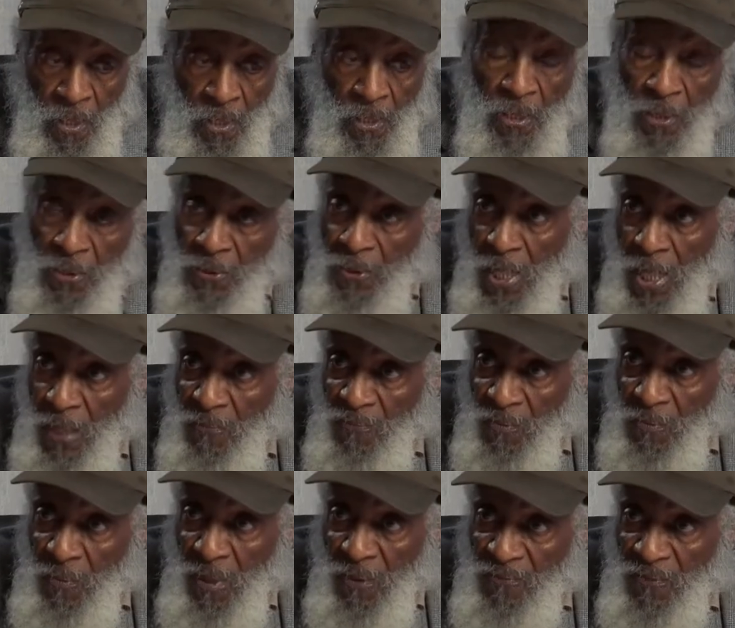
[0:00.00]
And then time
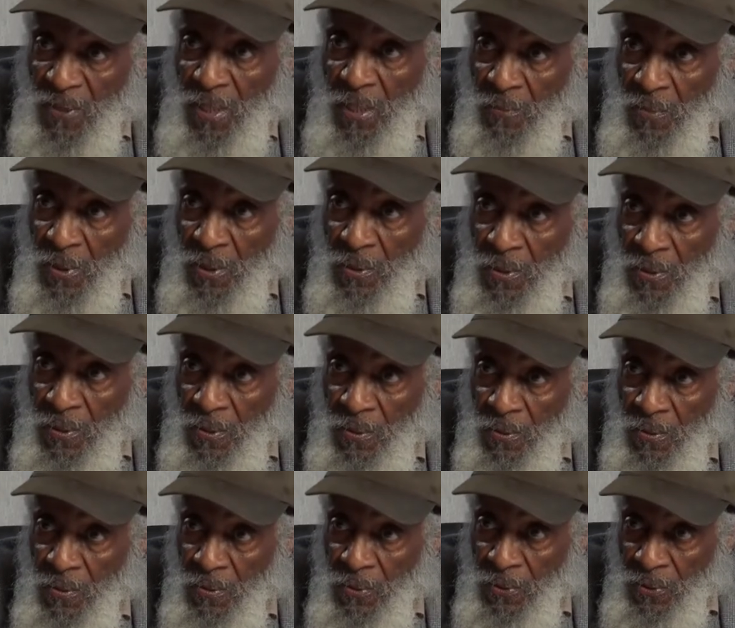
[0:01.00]
for my family
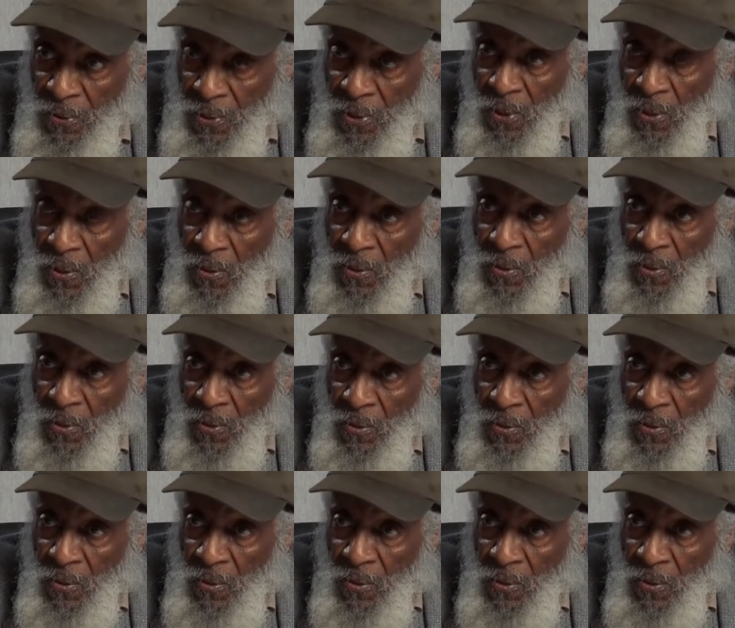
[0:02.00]
to go.